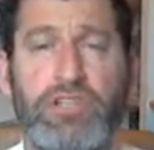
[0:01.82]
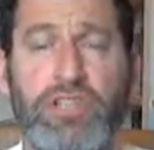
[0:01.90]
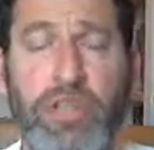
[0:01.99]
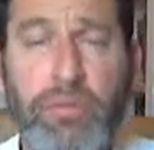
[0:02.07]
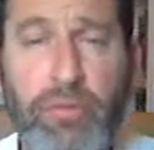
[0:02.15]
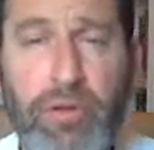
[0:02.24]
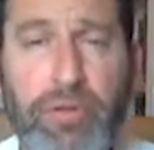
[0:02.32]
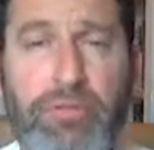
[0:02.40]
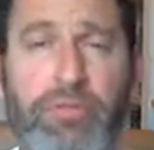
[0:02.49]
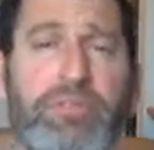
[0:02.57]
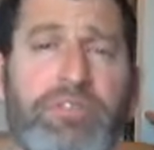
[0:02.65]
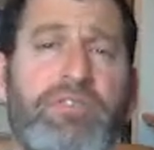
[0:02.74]
Shalom and welcome
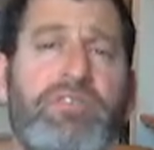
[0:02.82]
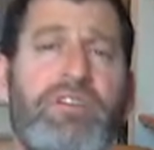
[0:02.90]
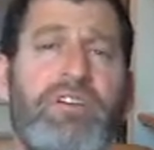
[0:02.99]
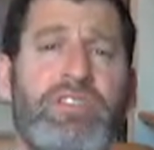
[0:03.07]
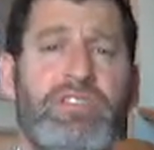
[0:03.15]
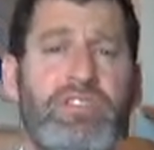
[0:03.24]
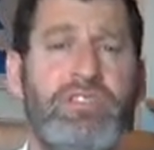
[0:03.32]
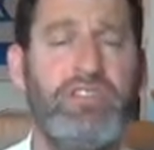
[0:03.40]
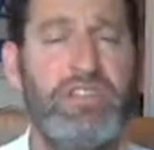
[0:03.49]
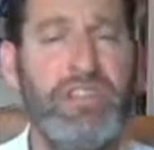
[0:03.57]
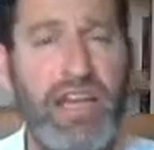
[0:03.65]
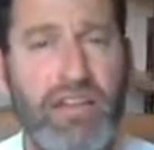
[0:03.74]
to Mitzvah Torah. This year is
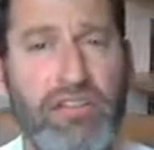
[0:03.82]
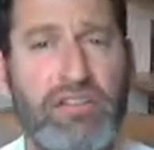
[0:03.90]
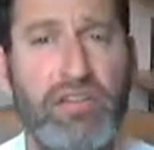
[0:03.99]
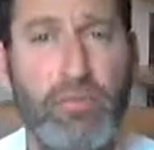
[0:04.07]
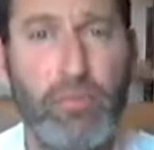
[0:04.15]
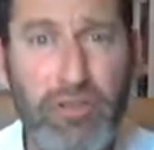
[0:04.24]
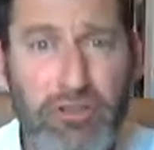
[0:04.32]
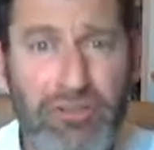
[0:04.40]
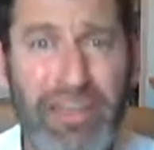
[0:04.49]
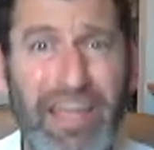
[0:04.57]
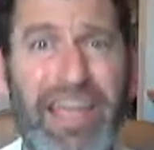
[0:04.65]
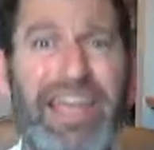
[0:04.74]
entitled, Can we
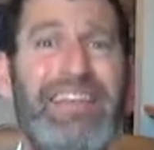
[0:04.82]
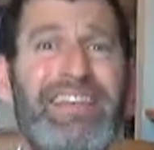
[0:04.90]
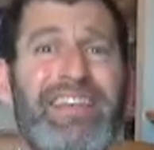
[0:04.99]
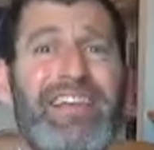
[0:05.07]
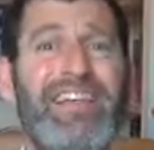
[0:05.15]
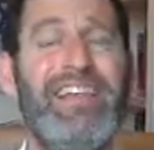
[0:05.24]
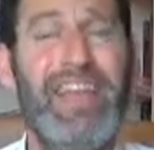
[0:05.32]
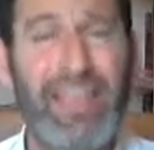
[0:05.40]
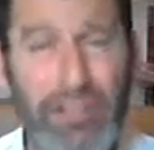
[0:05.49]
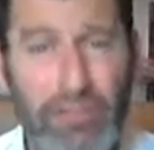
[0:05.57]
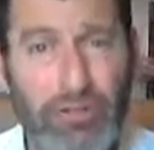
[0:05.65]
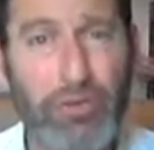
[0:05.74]
create
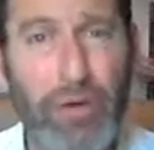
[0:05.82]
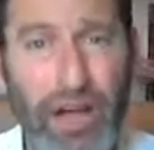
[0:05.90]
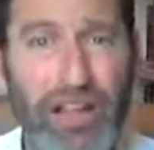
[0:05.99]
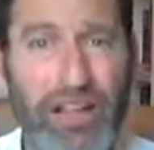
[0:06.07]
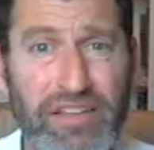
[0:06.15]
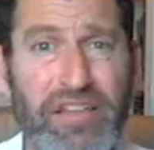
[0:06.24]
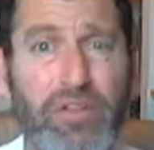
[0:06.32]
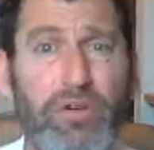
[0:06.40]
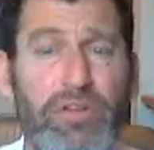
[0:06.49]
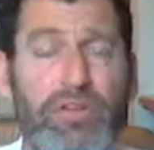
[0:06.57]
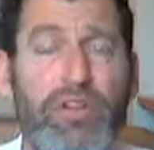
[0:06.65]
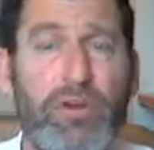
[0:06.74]
a new holiday
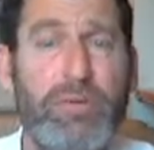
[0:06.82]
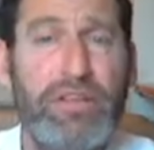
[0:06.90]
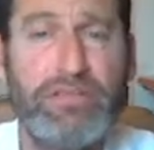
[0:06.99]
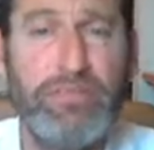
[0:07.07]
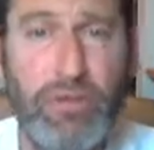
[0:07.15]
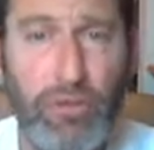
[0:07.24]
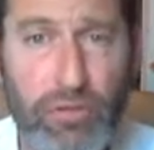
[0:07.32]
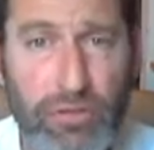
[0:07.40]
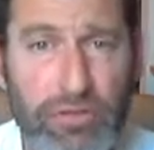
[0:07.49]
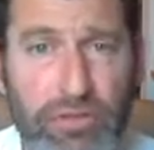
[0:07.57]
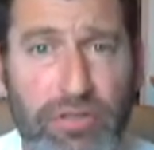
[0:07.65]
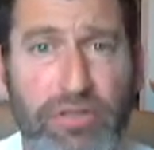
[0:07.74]
called Yom
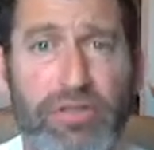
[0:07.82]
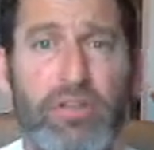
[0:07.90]
Haazmaut?